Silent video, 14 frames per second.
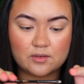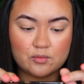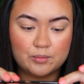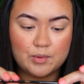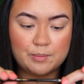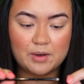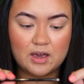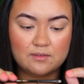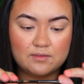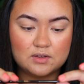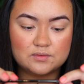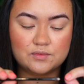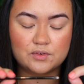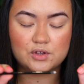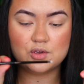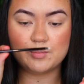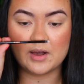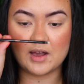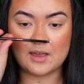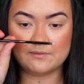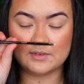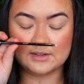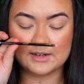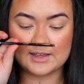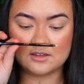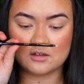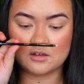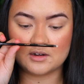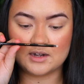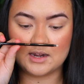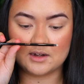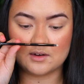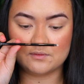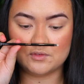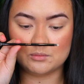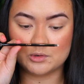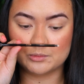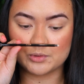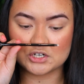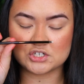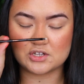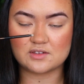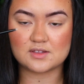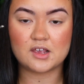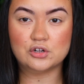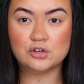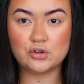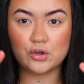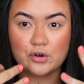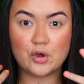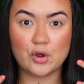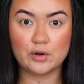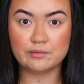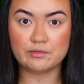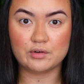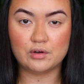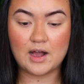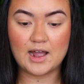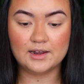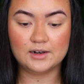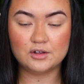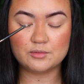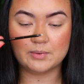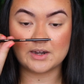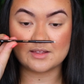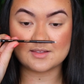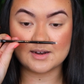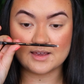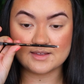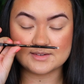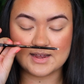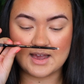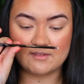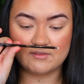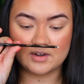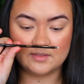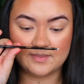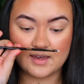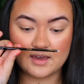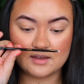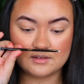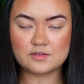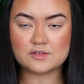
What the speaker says: this will be perfect for you, but I feel like you're going to need a few more brushes to an overall eye look, but it's nice to have it in there.